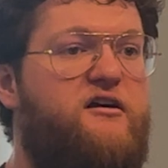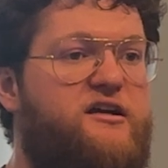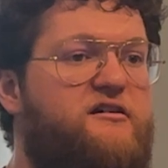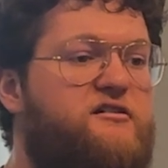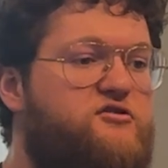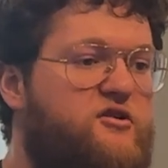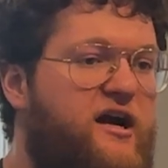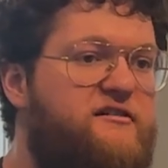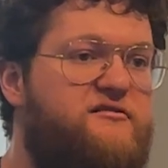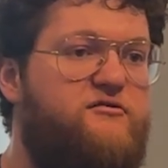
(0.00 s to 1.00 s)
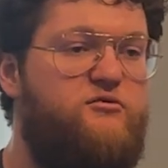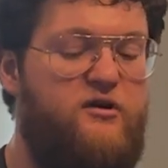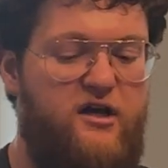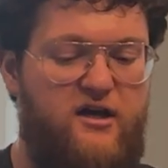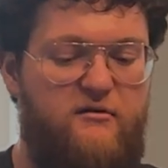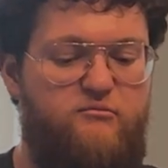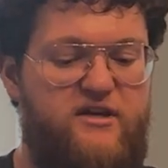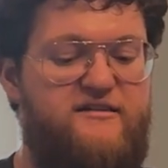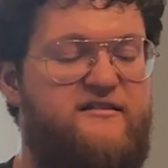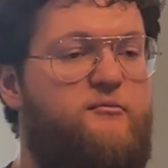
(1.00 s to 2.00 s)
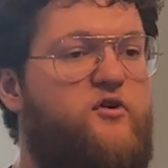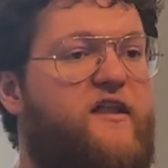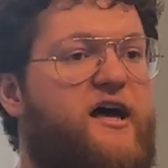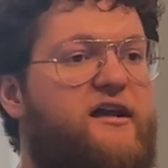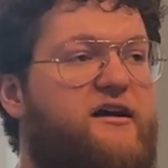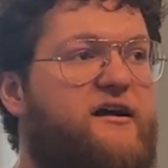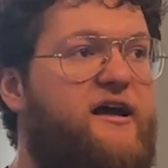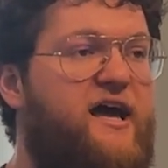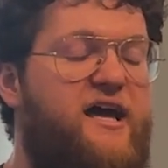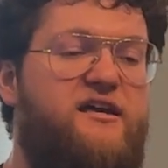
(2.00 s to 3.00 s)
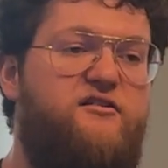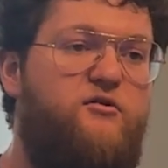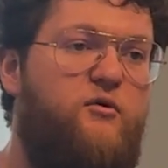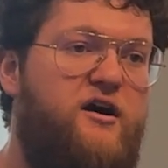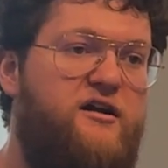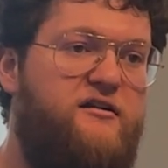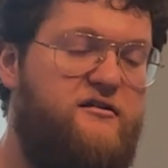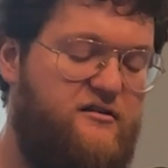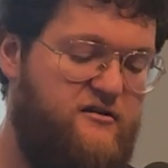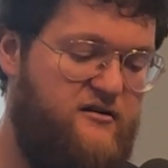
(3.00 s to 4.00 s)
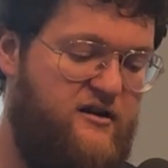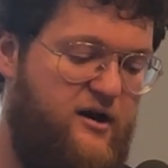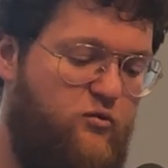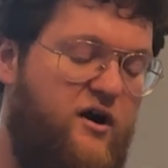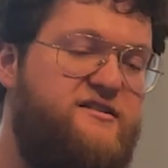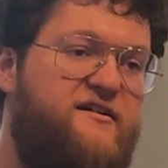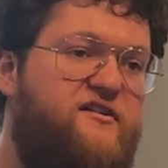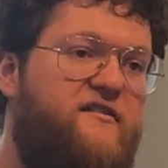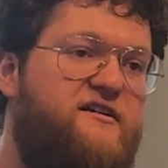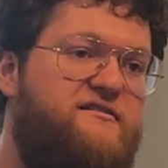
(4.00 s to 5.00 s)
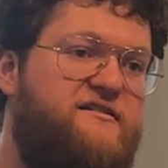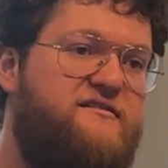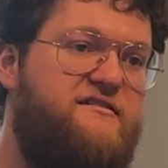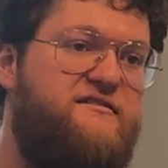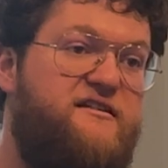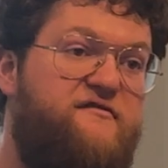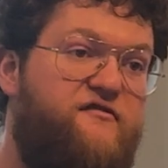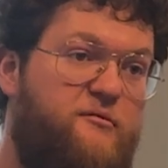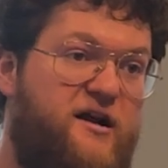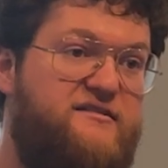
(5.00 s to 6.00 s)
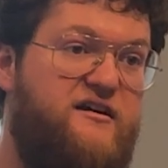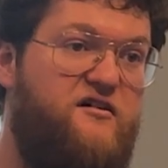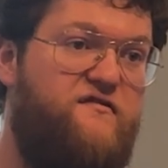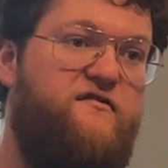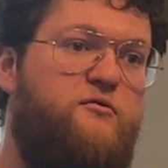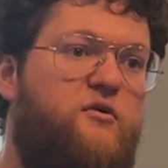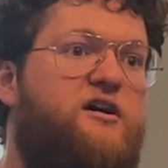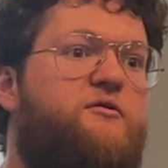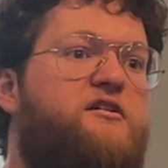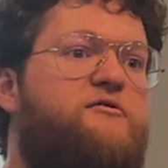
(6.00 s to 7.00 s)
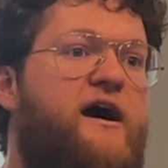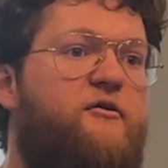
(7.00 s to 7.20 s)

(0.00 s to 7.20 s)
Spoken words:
here to try to be someone that, hey, you know what? Once I've done this consistently for myself, what can we do now